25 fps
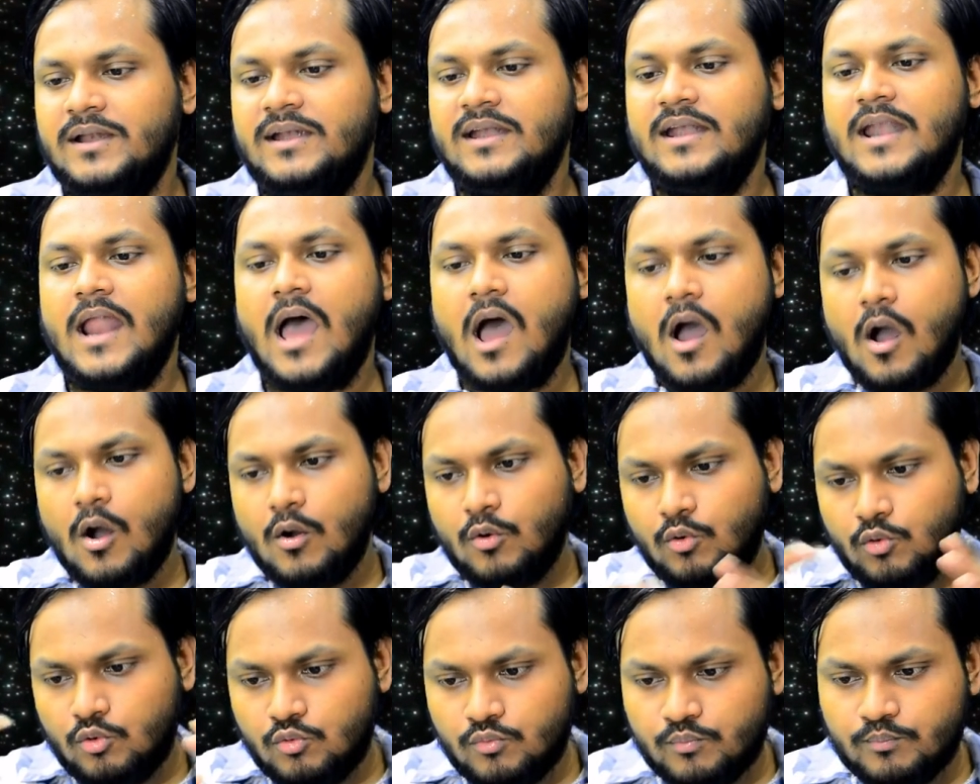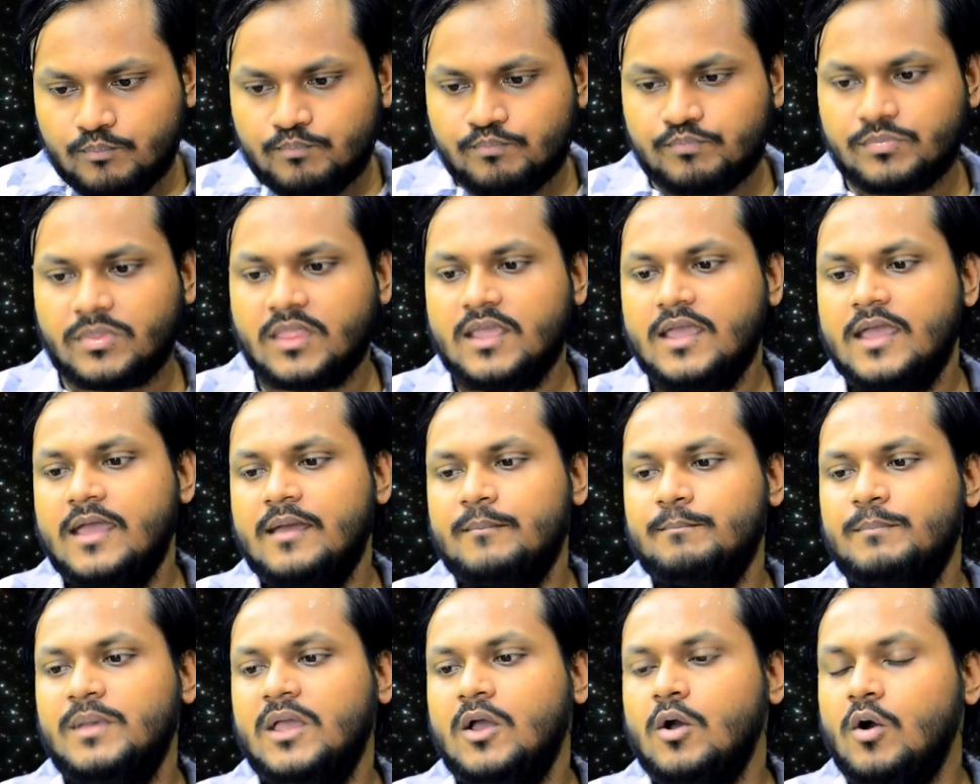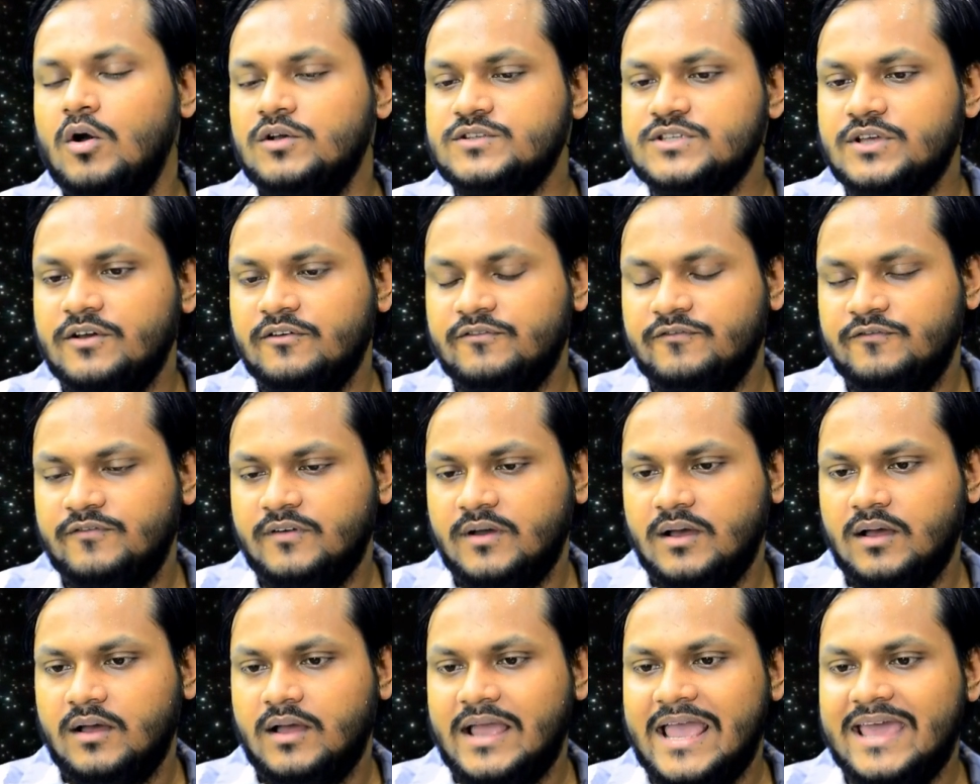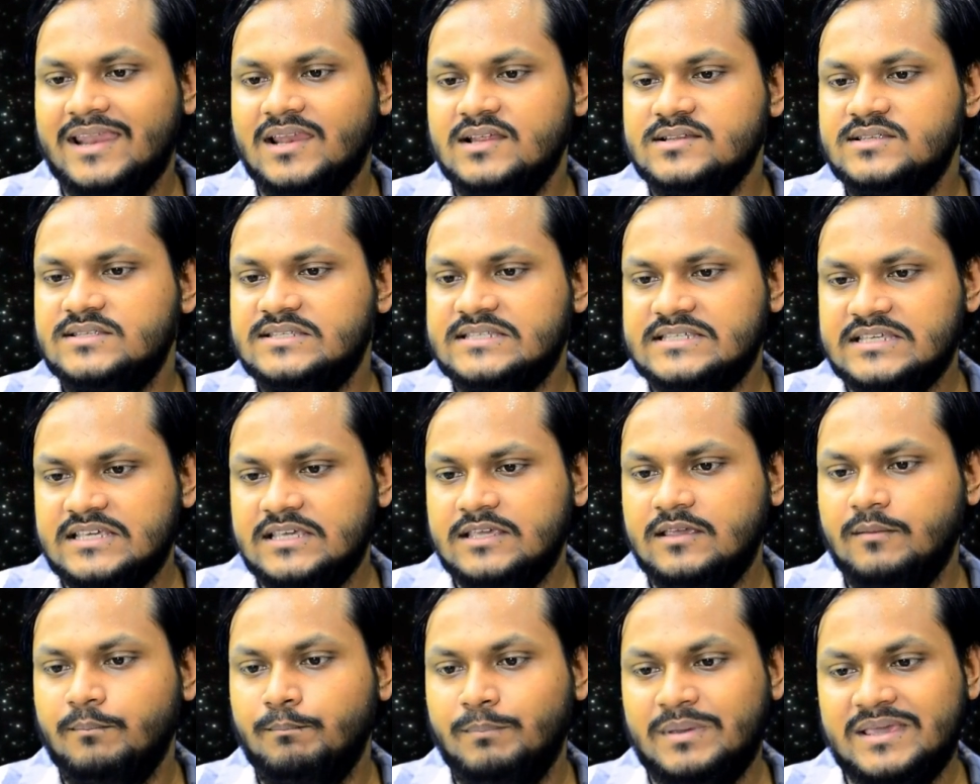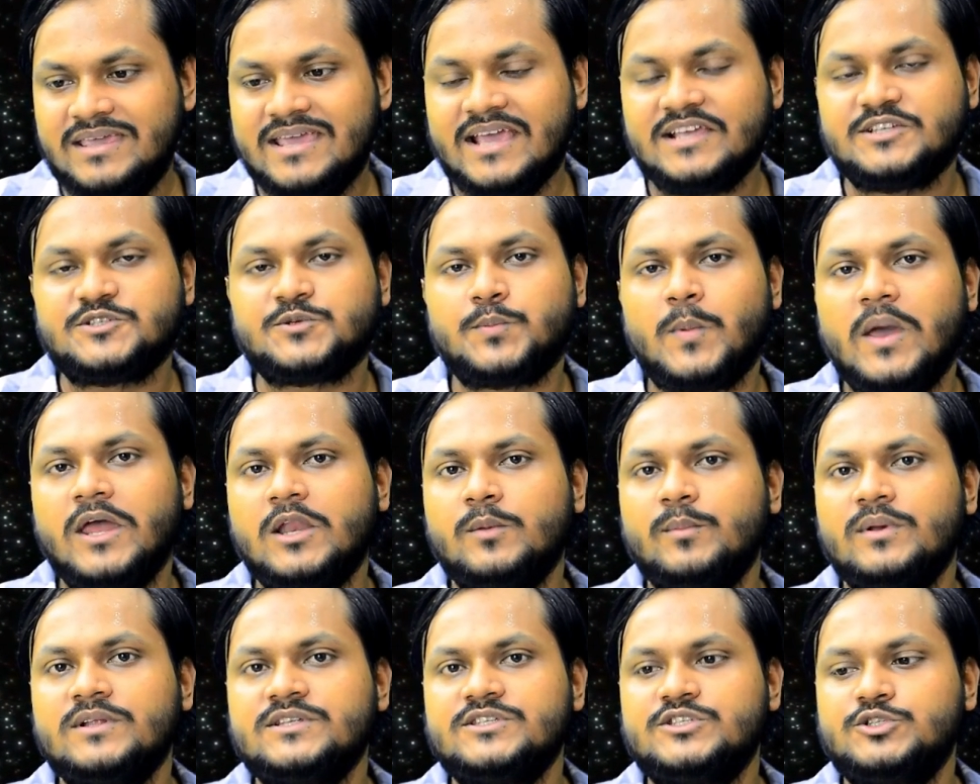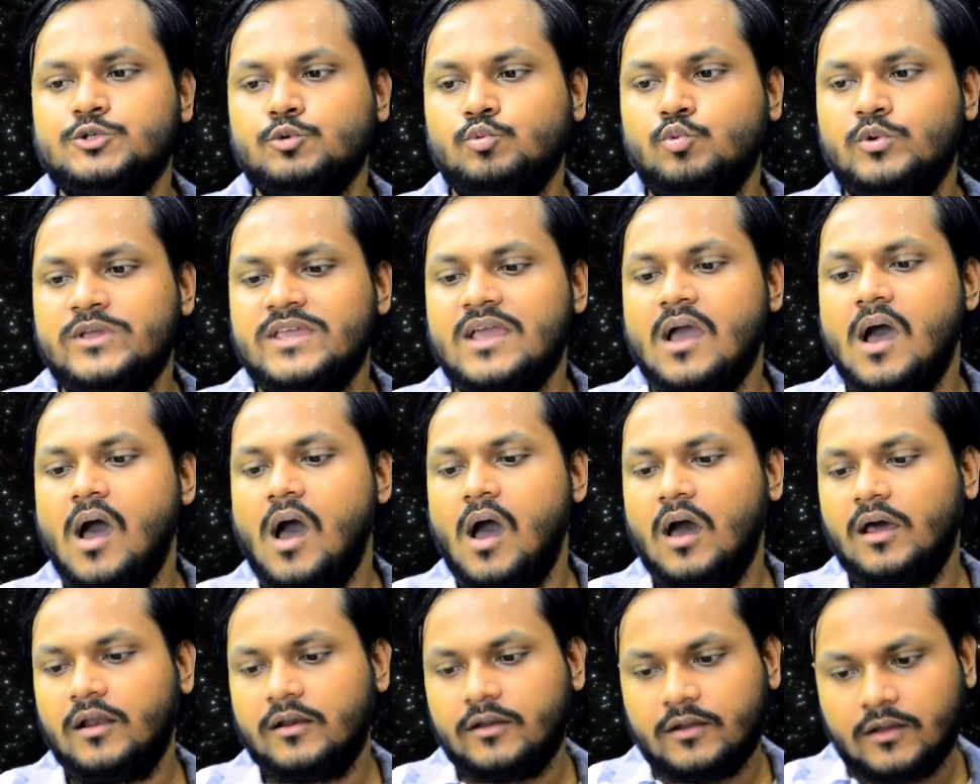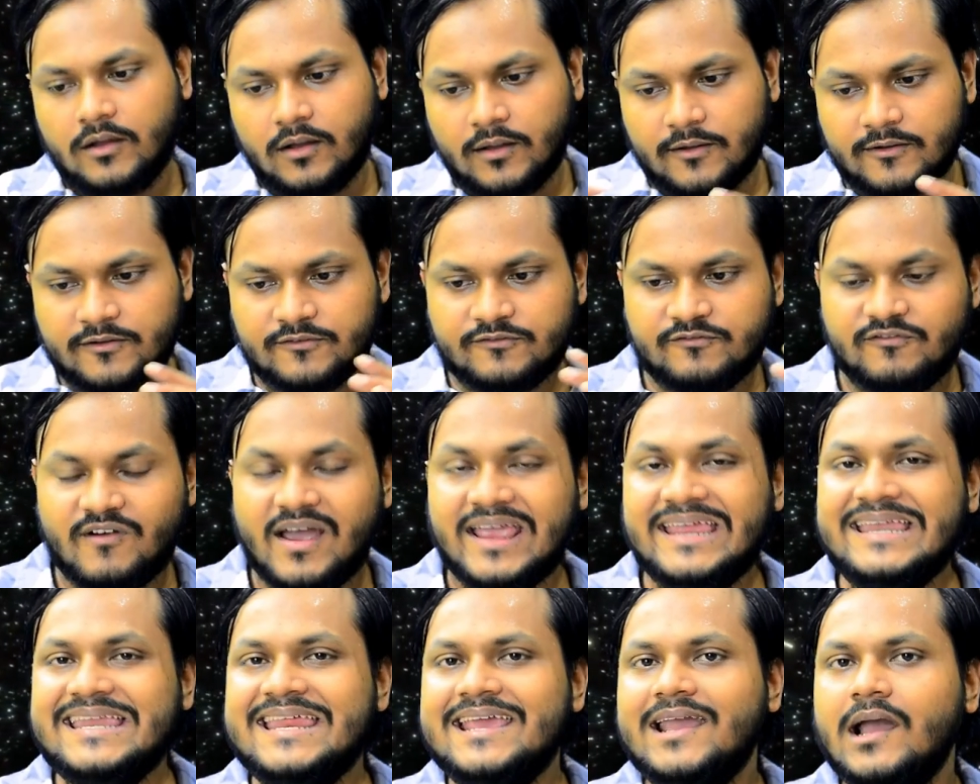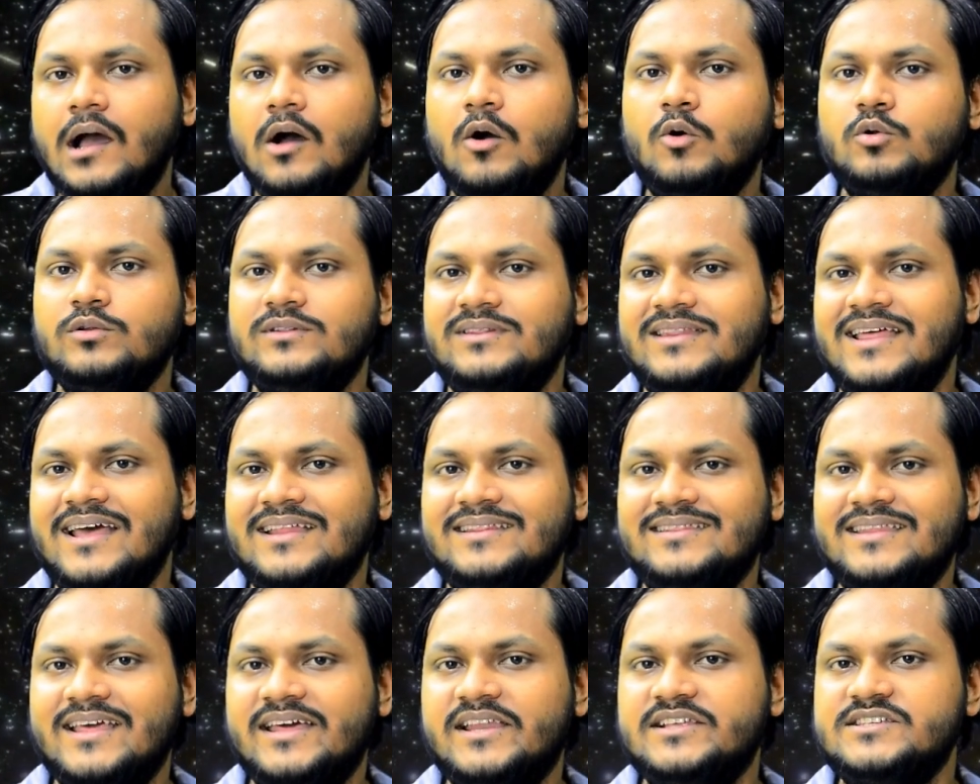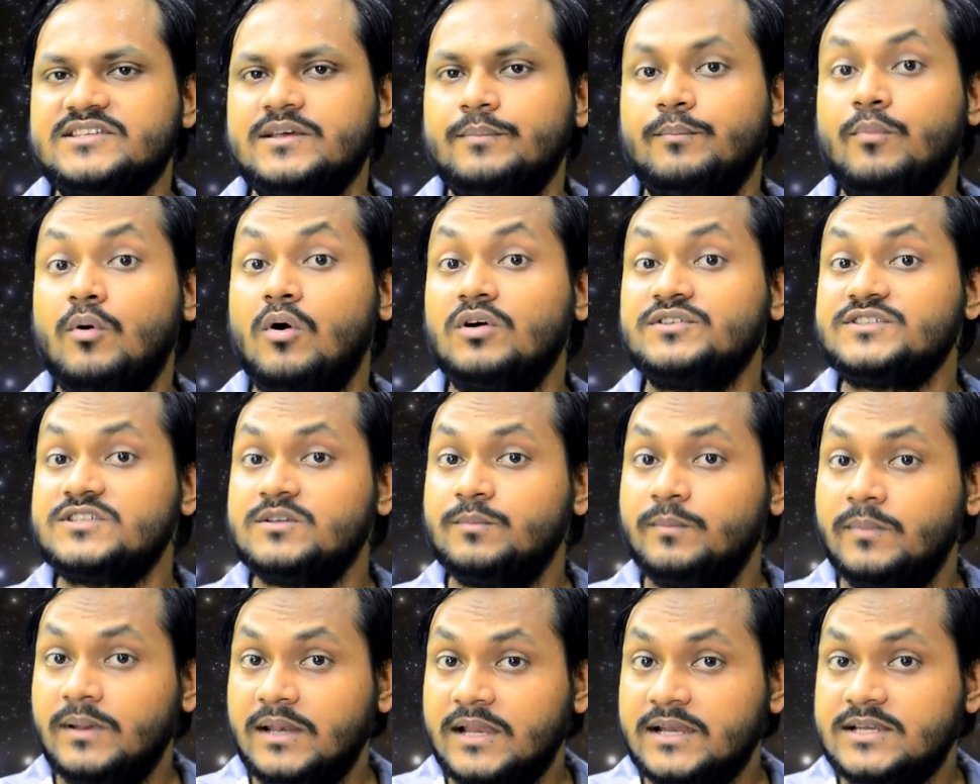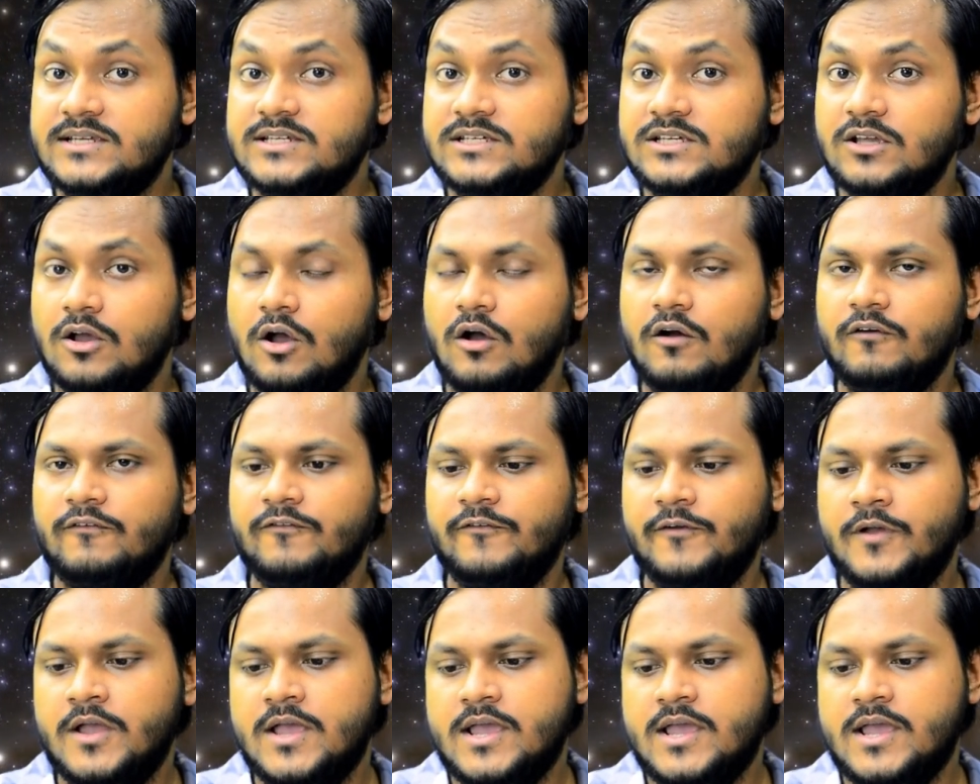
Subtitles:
now, because of LHCb experiments, we are finding out that there is a possibility of